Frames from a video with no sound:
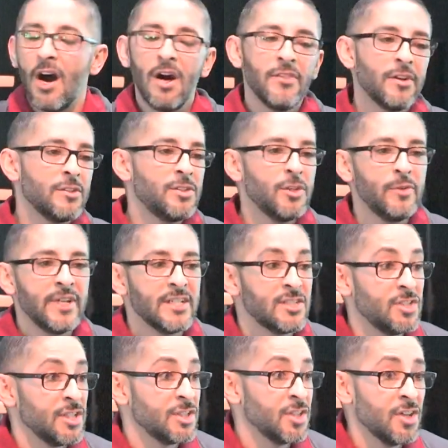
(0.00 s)
all they're doing
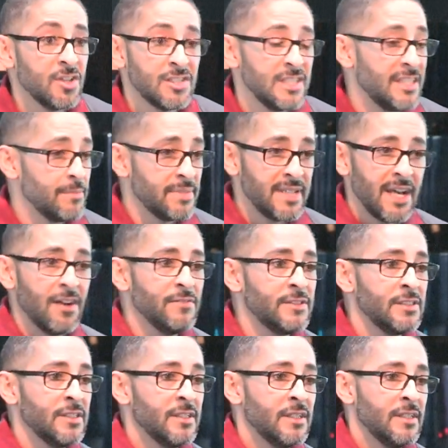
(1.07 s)
is just cursing themselves.
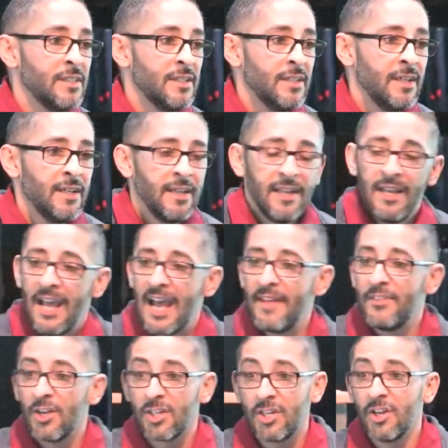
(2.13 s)

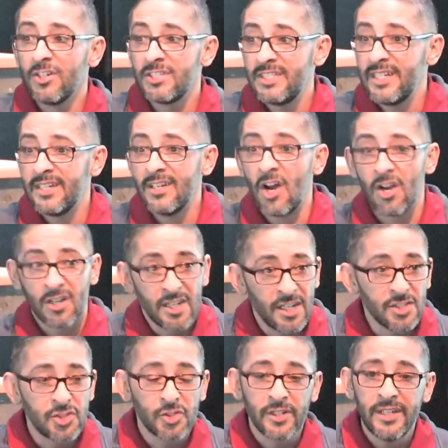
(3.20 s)
And they're cursing our
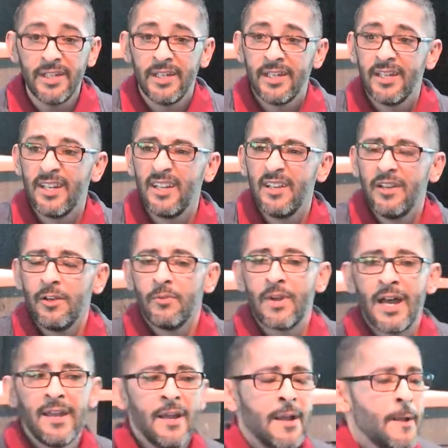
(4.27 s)
country,
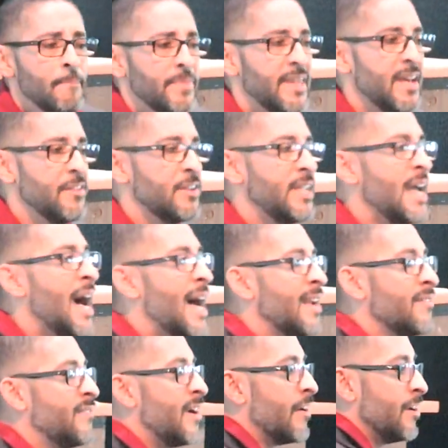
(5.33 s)
right? The other day I had
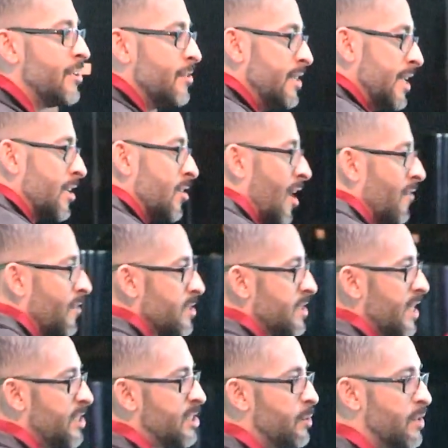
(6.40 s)
a very unique
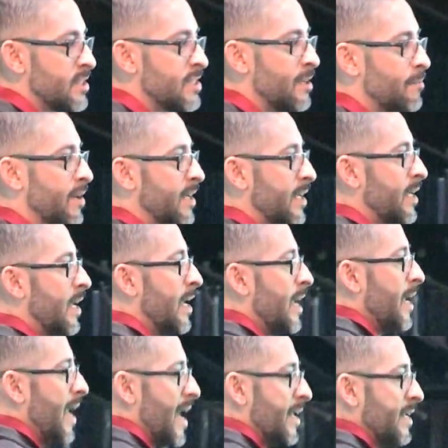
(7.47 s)
conversation with somebody,
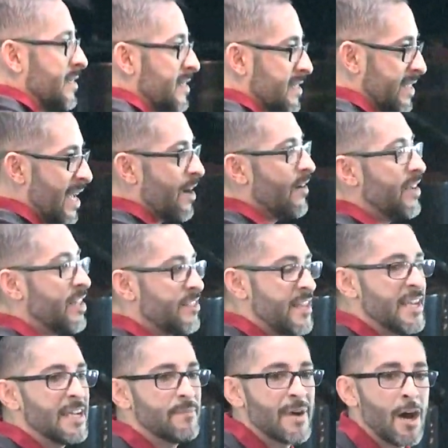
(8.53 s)
and it's scary to
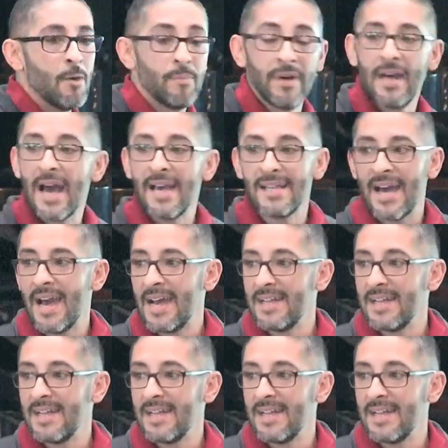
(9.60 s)
think about, but I,